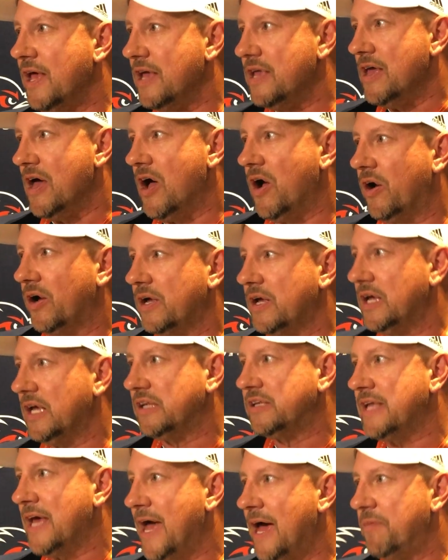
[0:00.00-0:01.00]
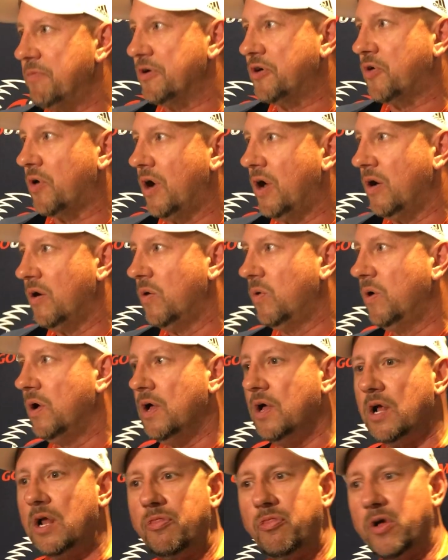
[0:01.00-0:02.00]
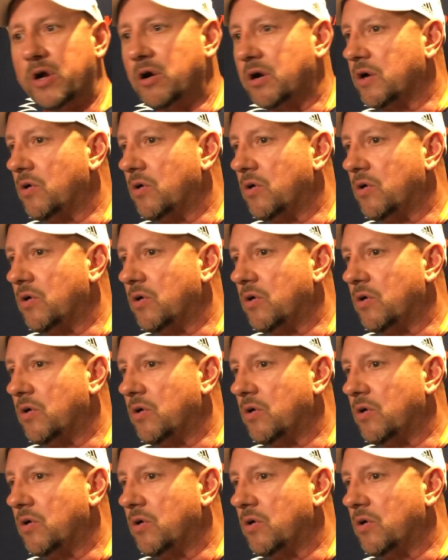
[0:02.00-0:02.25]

Y'all get time to grow. They're going